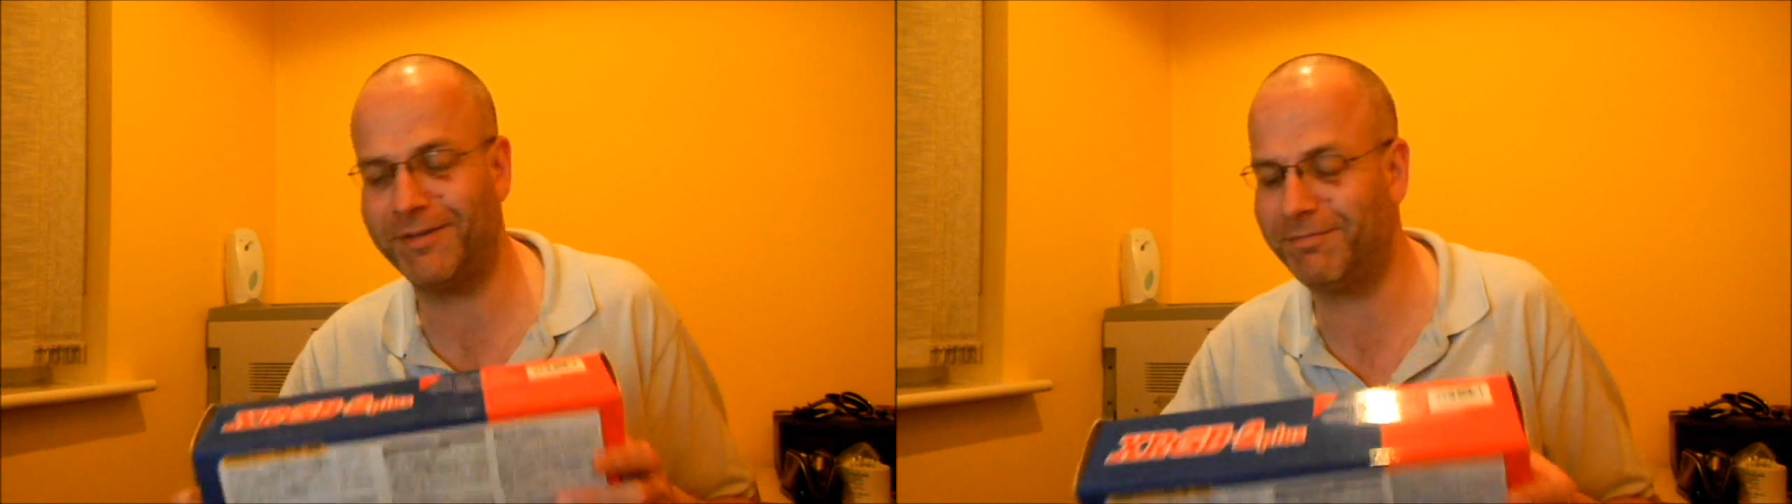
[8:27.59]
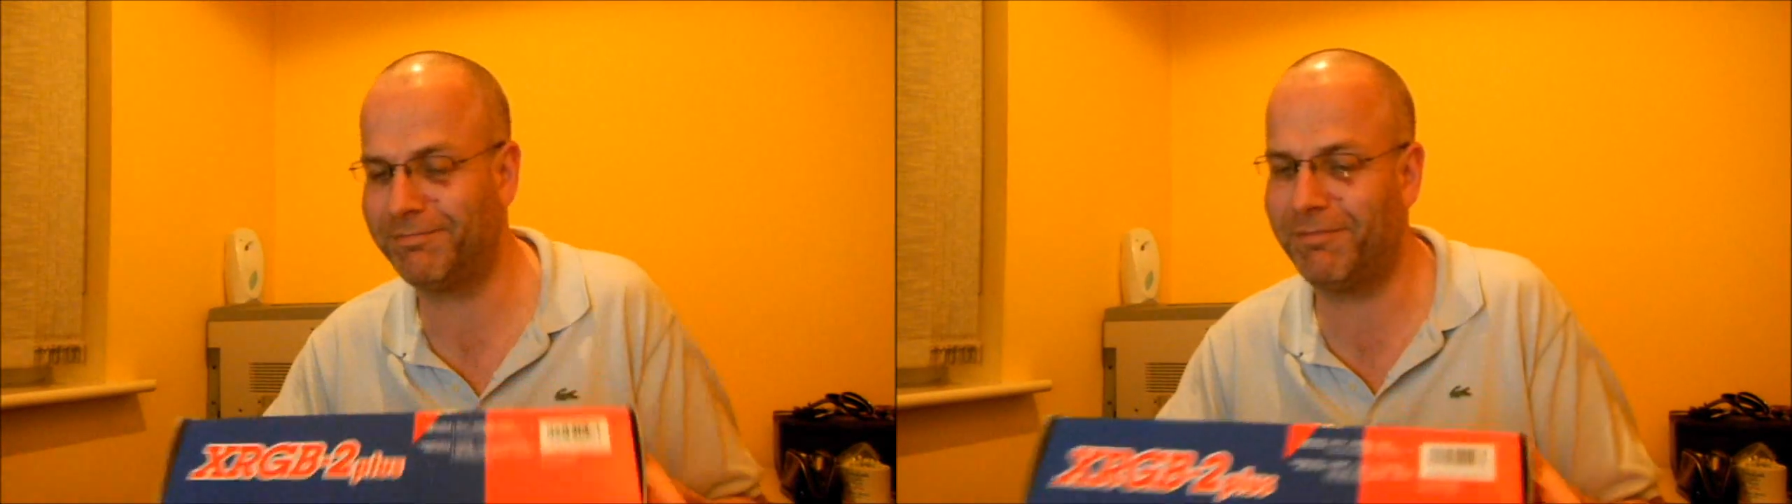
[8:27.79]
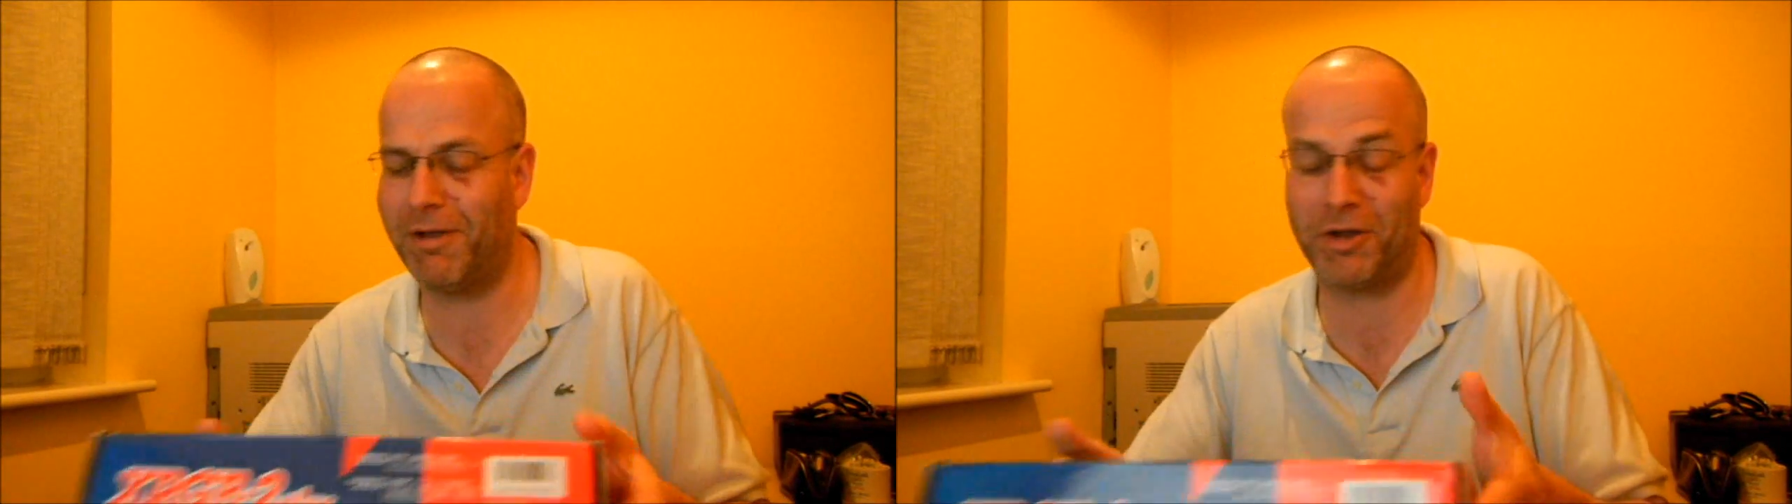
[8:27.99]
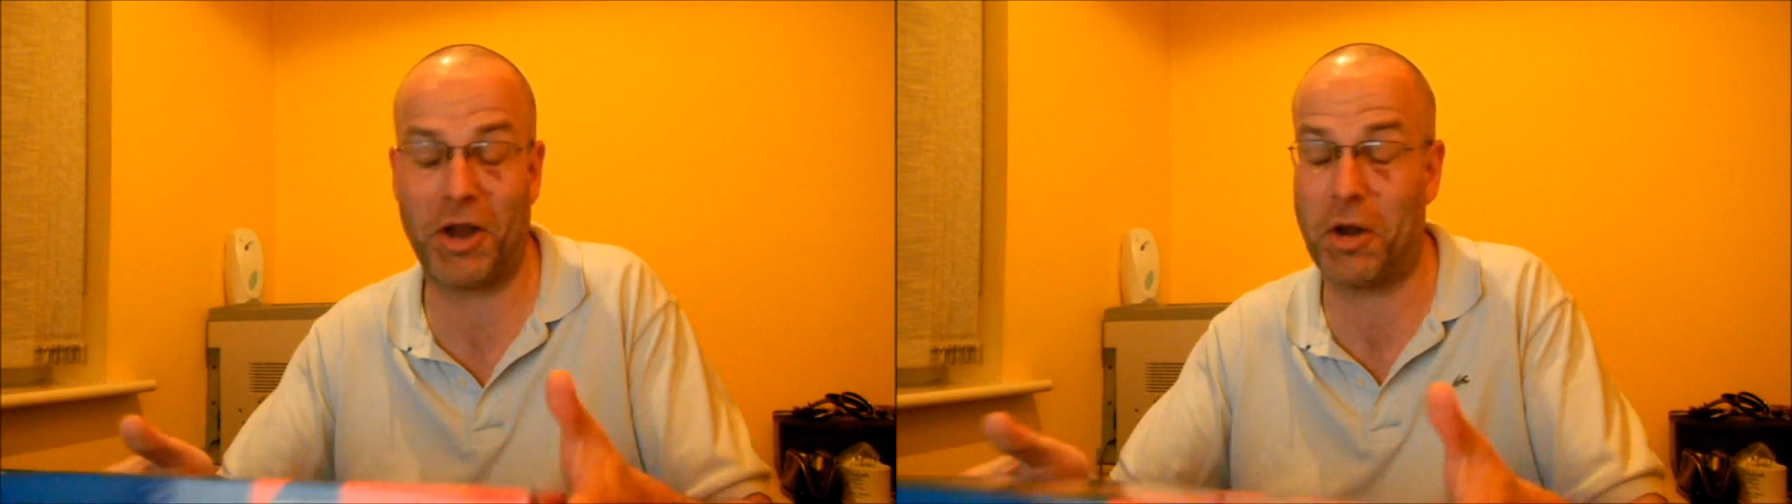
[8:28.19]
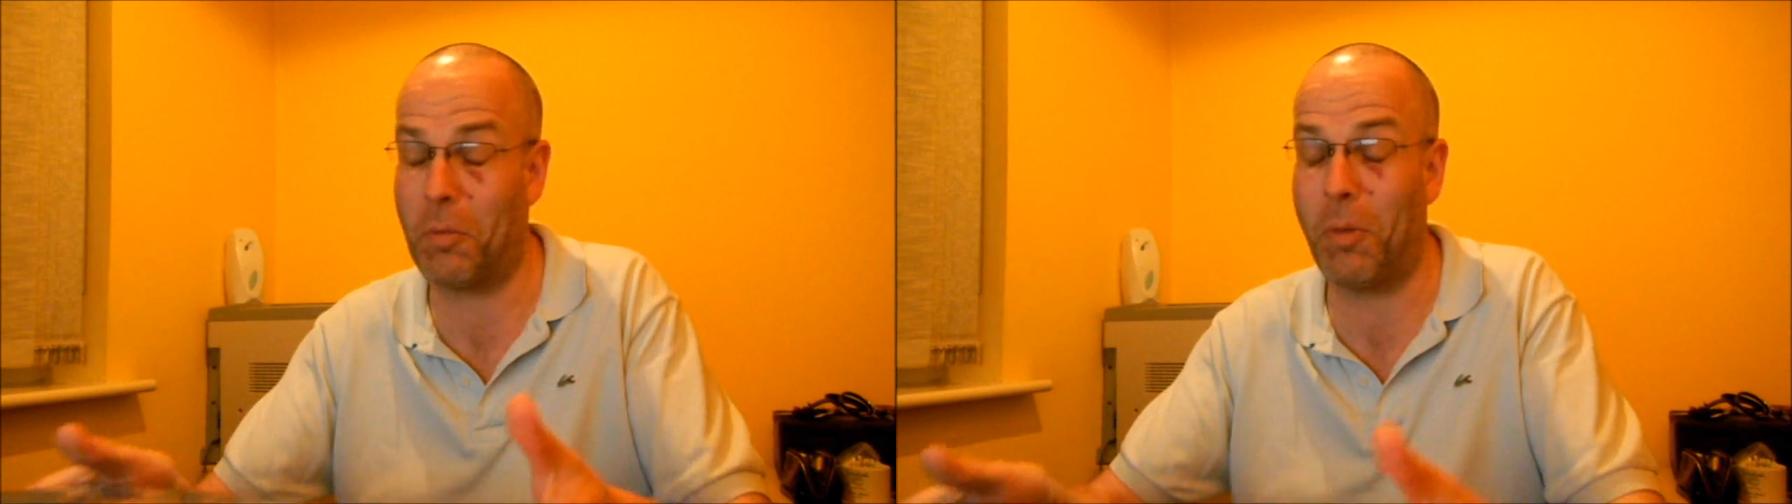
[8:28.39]
I
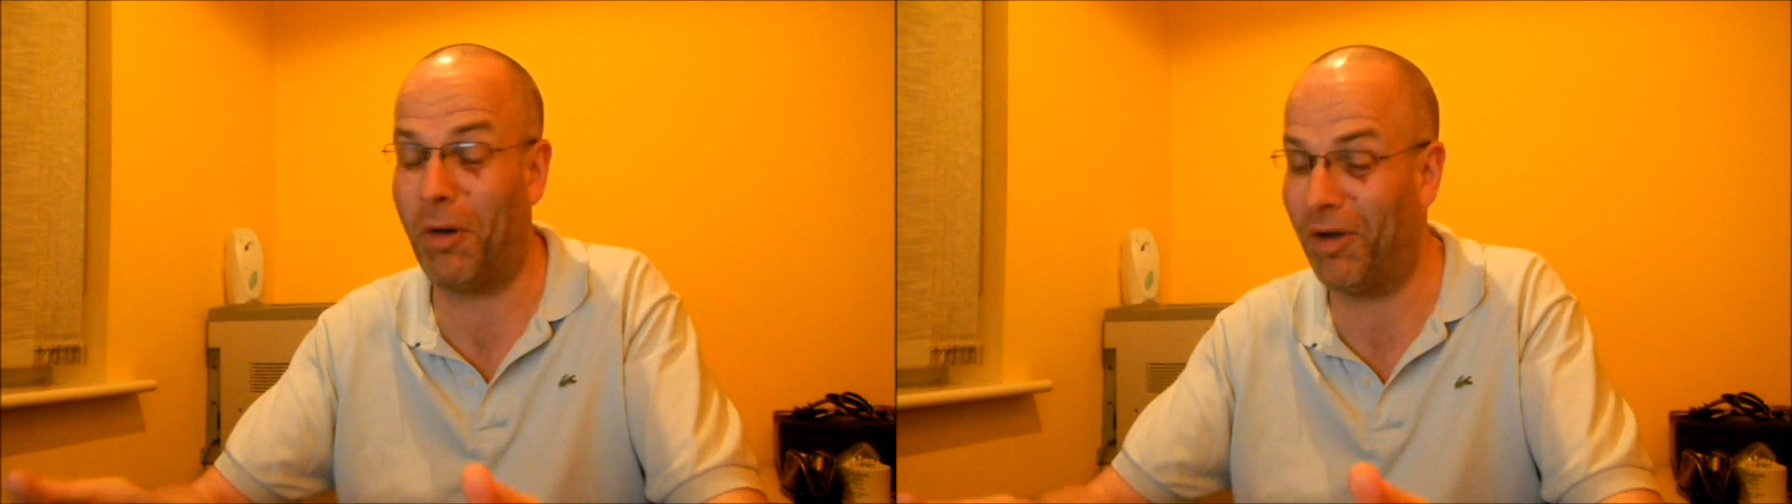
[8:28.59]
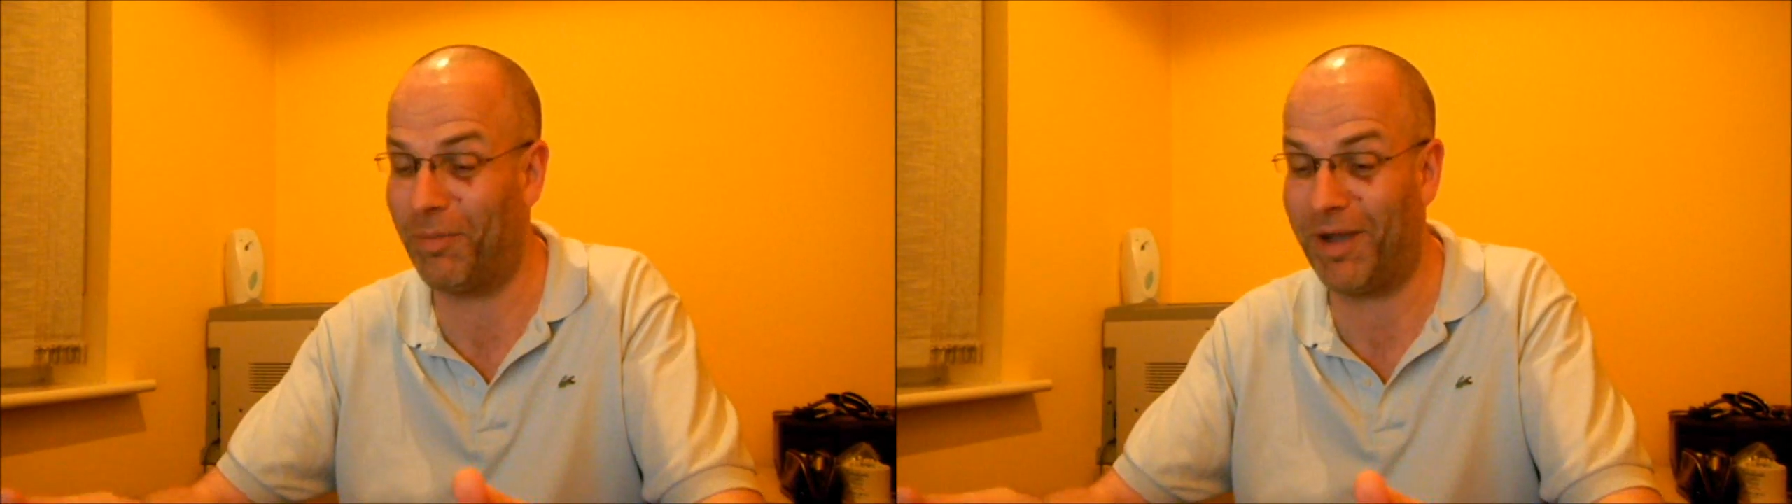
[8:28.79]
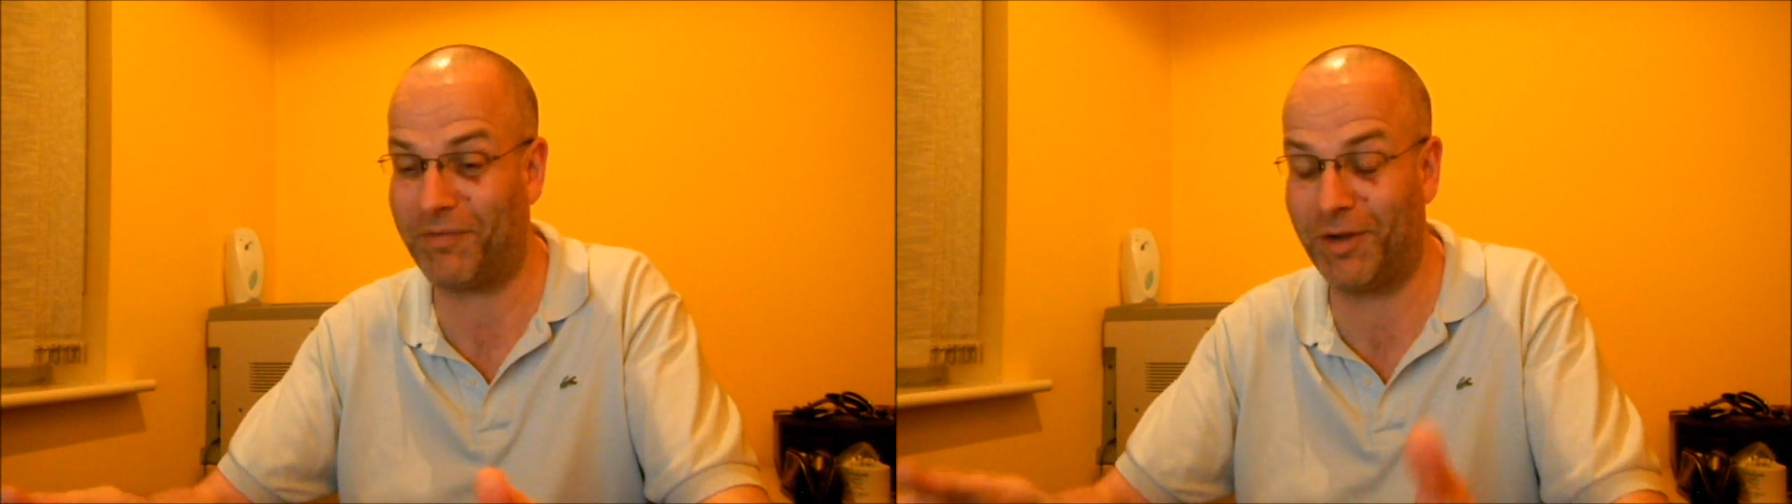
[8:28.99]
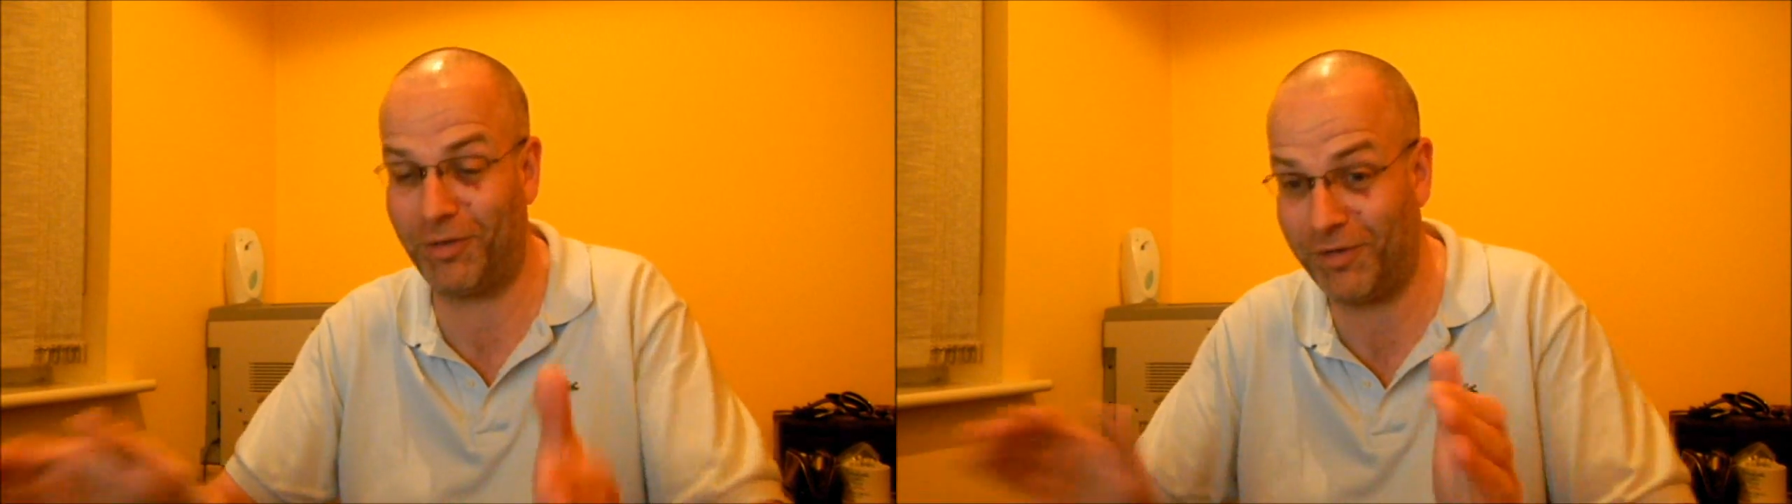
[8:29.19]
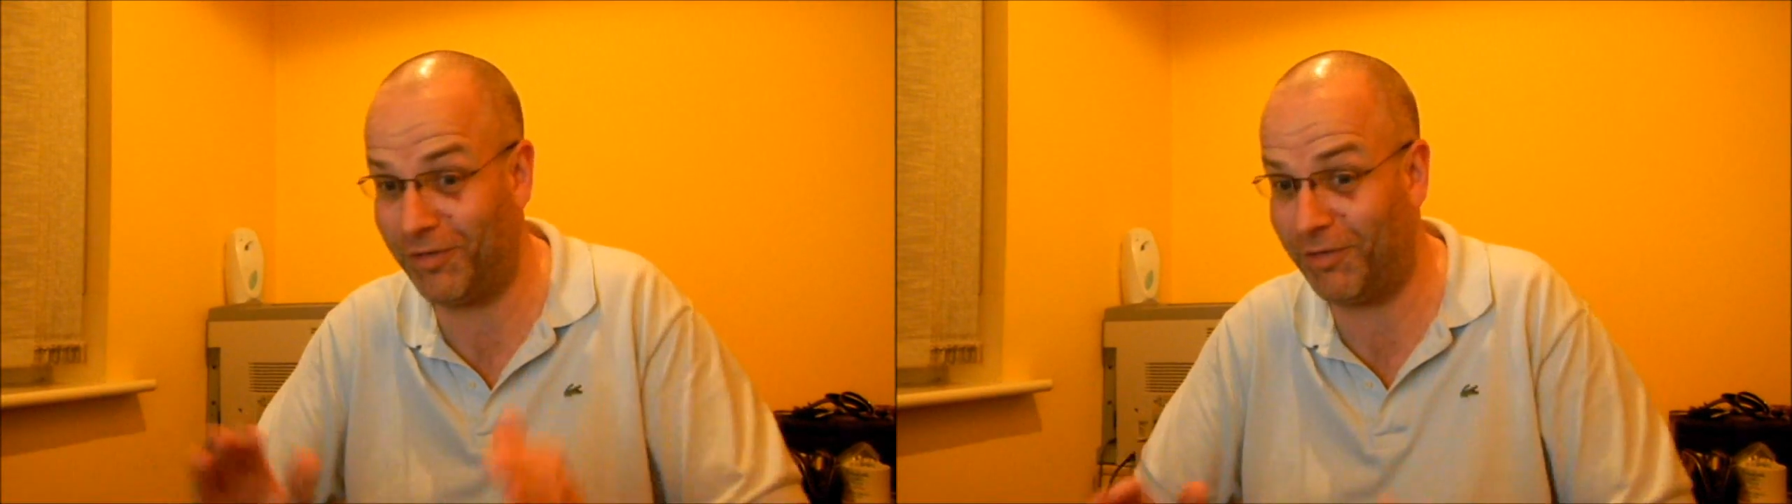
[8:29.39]
don't know why, but after
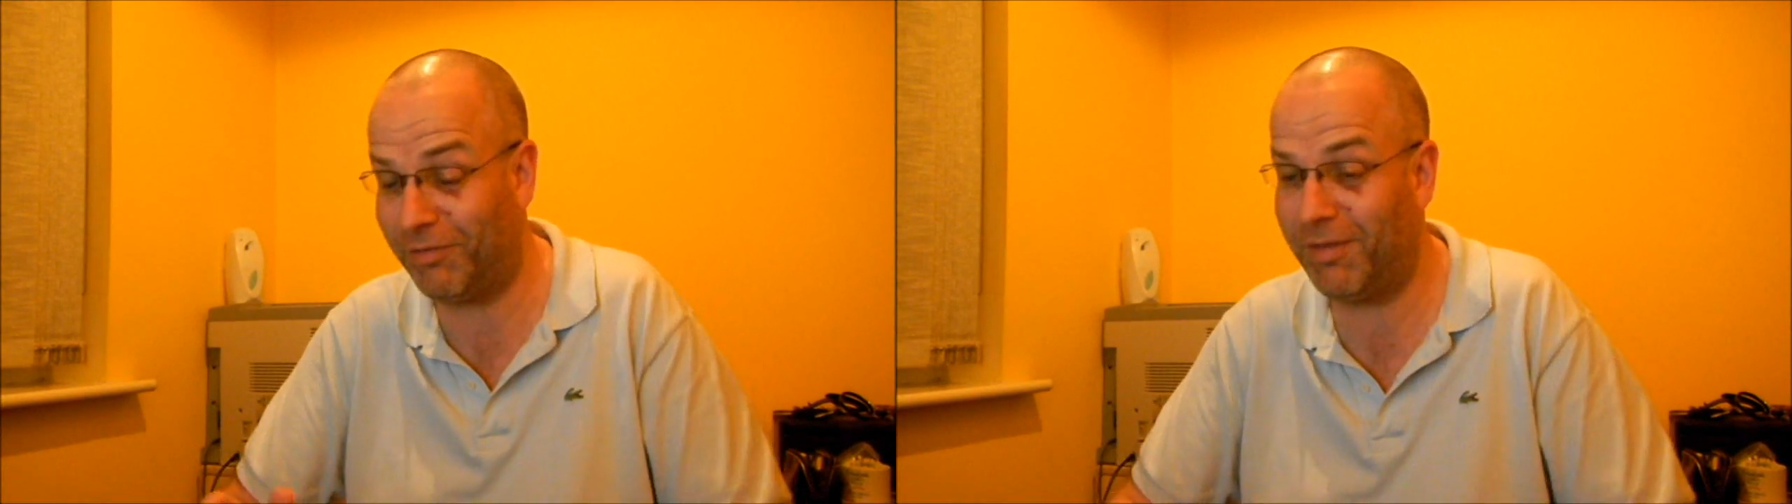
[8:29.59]
looking